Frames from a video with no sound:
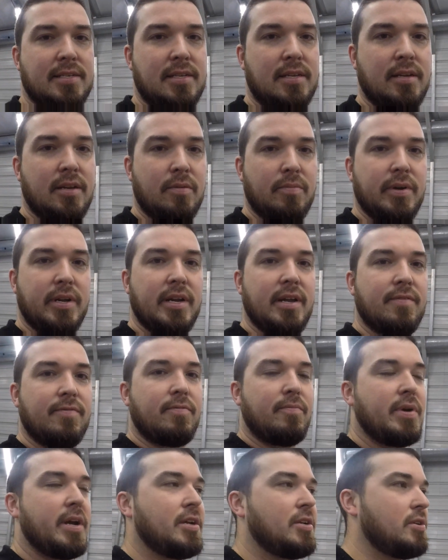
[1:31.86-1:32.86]
a little bit of
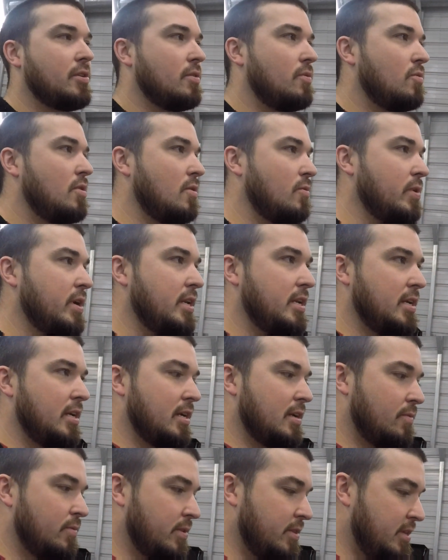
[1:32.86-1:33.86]
information on what we
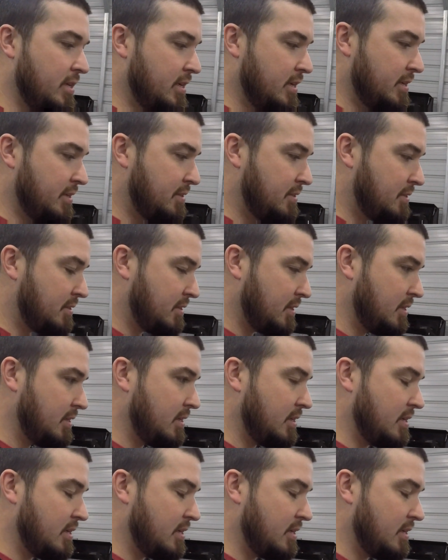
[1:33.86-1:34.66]
did with this,